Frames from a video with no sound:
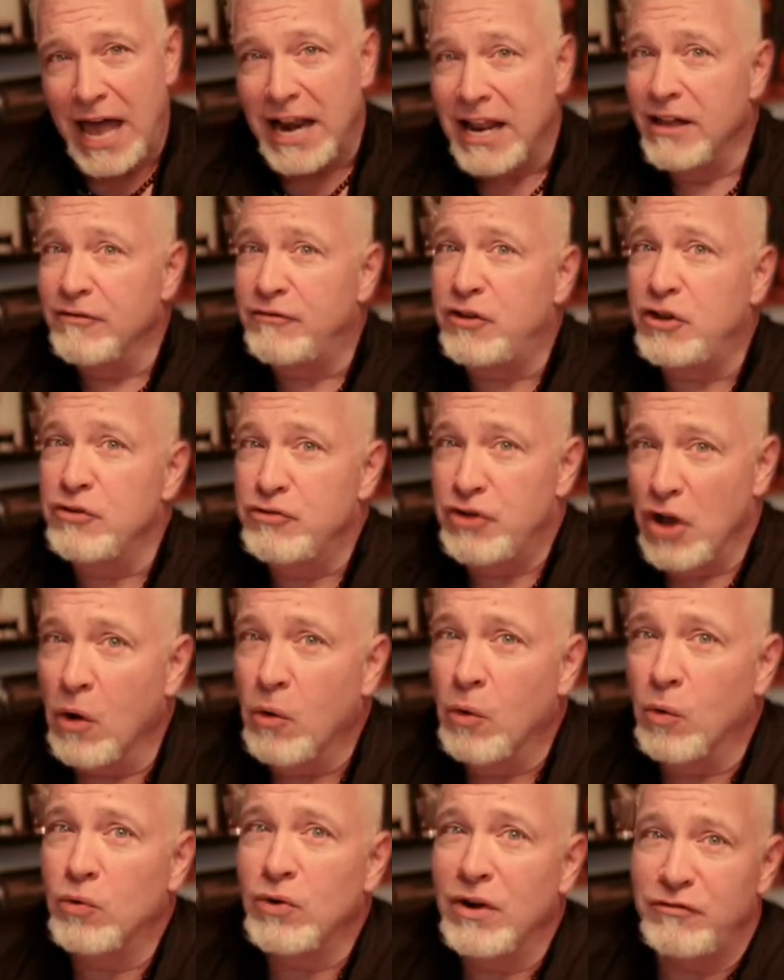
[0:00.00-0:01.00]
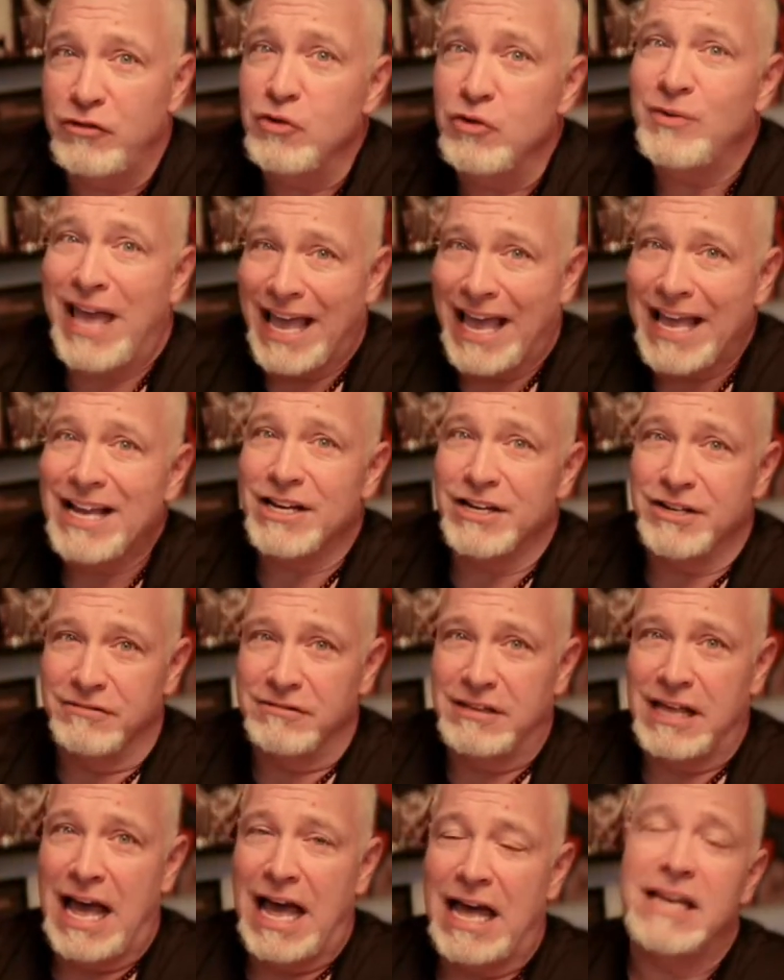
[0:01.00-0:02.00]
If you can't do
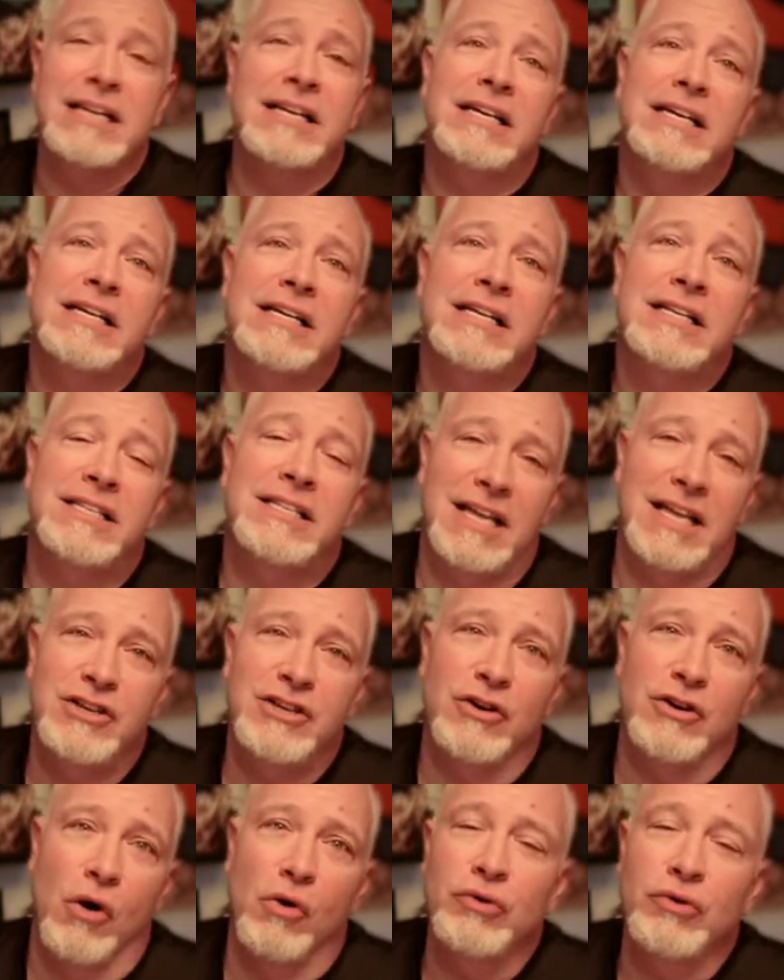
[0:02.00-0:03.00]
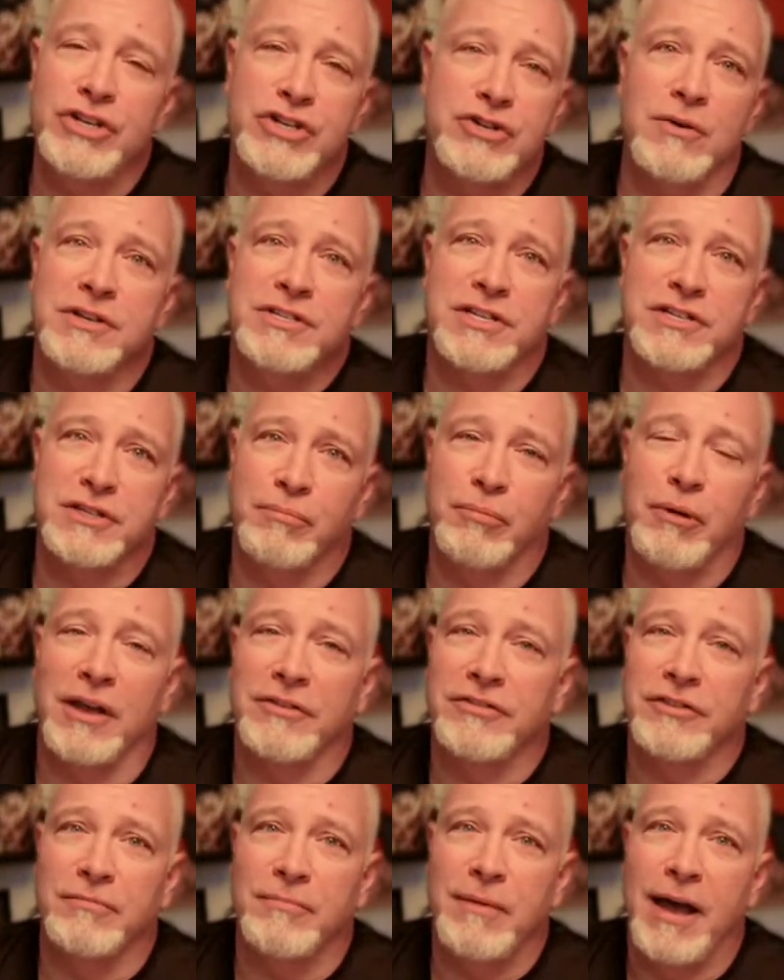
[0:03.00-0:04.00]
that, then your only choice is to
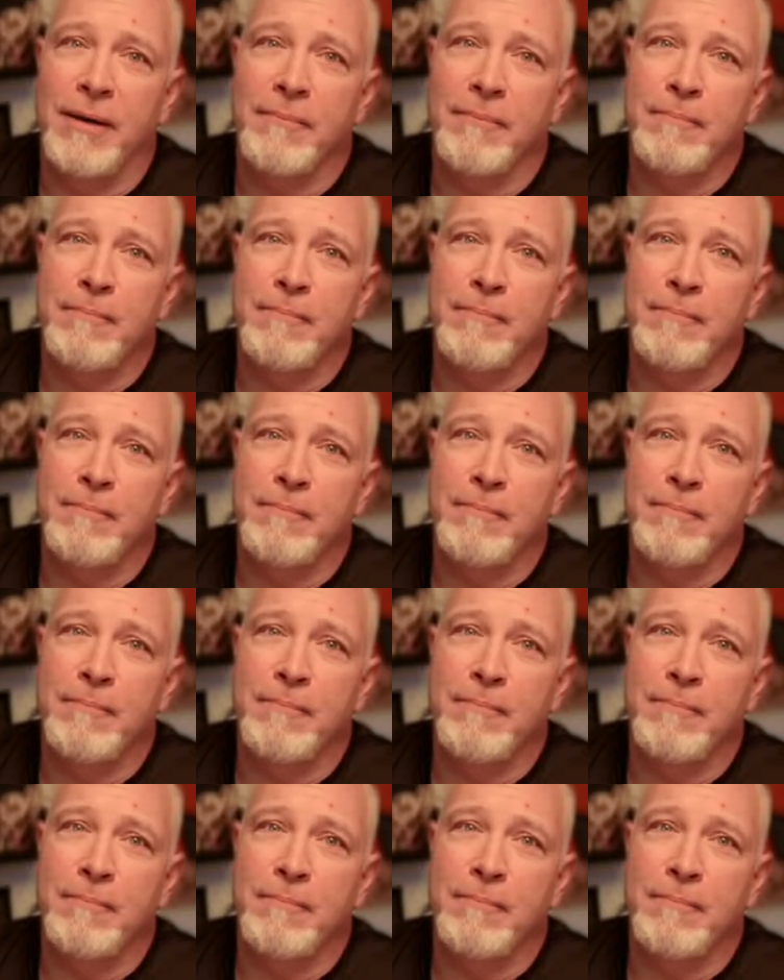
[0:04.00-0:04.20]
process map.